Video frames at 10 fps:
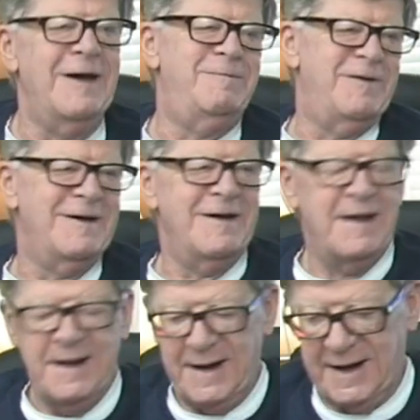up
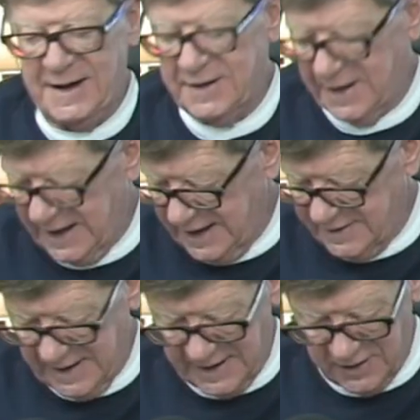add, have,
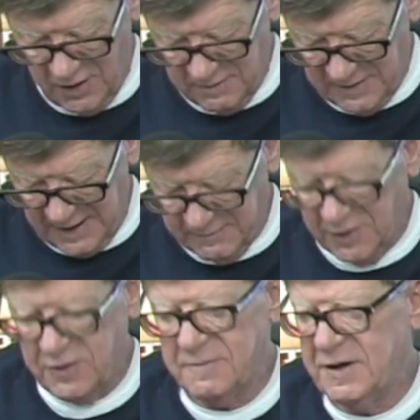add on my
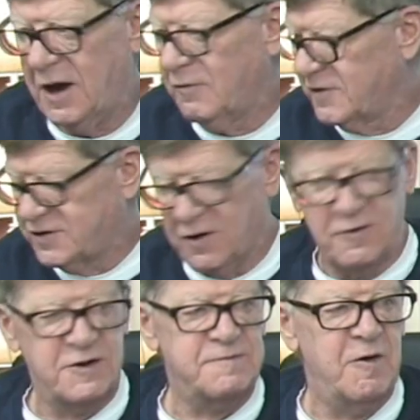modem, and I'll return
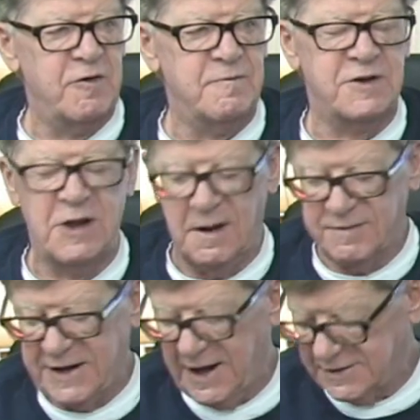this modem to
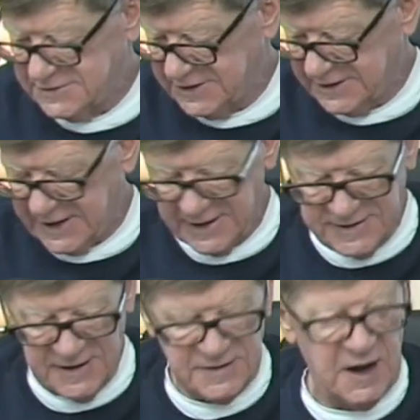Comcast and get that
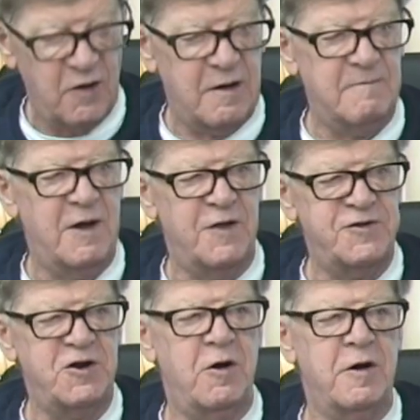$10 a month
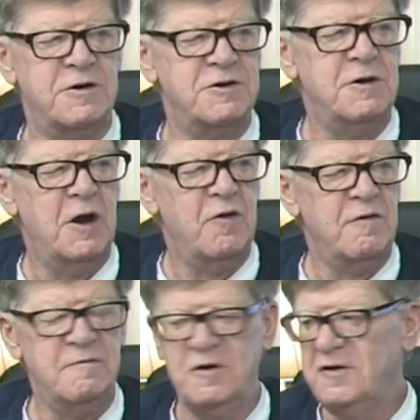charge
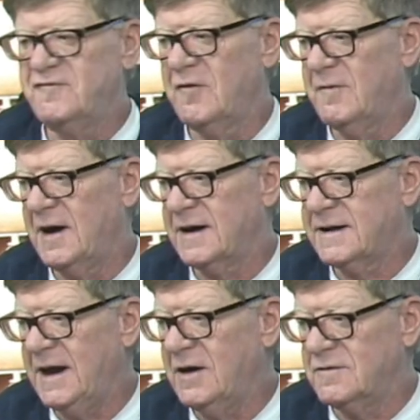removed from my
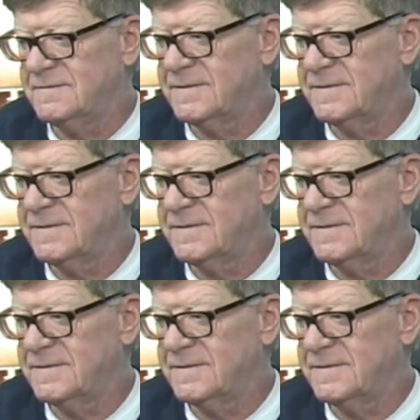account.